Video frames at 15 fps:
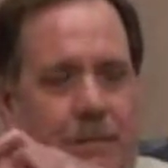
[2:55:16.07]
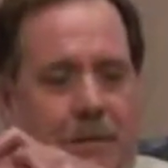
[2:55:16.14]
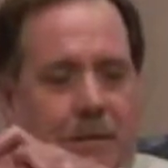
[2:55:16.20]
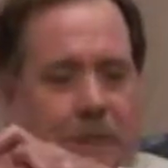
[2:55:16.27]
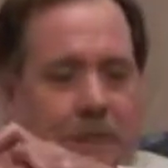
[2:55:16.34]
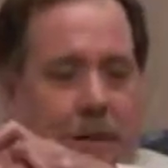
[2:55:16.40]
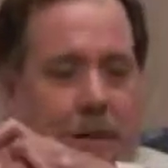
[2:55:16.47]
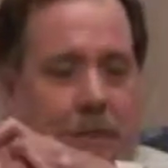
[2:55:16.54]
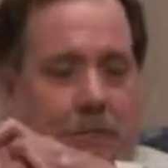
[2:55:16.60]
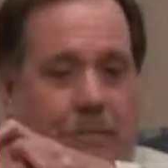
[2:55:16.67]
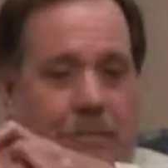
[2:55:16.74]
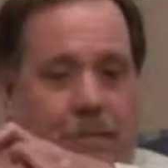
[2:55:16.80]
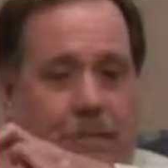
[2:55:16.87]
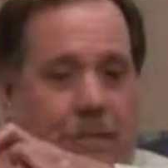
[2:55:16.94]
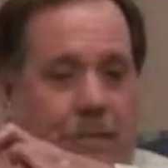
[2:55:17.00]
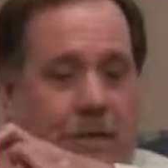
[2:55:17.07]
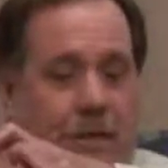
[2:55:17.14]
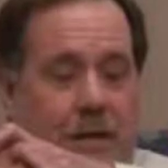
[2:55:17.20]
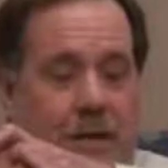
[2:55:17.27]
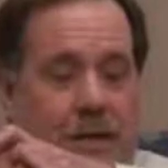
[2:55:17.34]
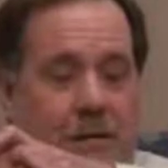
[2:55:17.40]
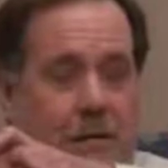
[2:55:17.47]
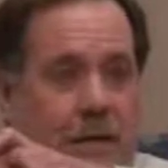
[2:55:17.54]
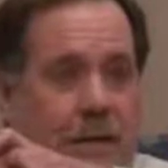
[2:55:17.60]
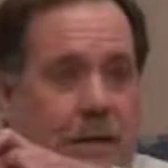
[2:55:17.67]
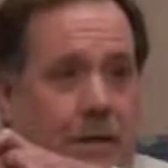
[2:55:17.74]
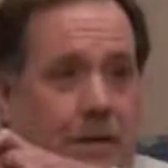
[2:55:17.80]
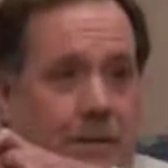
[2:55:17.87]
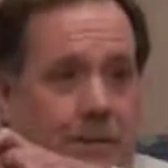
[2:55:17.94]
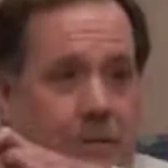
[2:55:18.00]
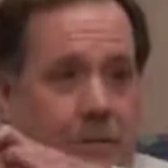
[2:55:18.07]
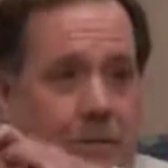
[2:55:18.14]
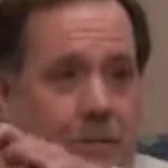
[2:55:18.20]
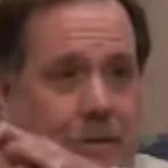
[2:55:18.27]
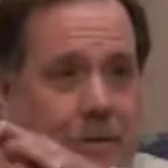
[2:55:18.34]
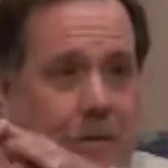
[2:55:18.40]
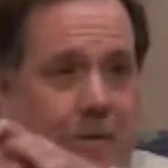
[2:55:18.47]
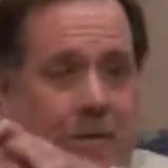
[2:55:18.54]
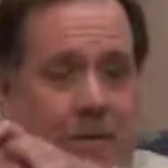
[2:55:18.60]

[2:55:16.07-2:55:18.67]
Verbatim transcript: Um, I'm fortunate enough to be in a union.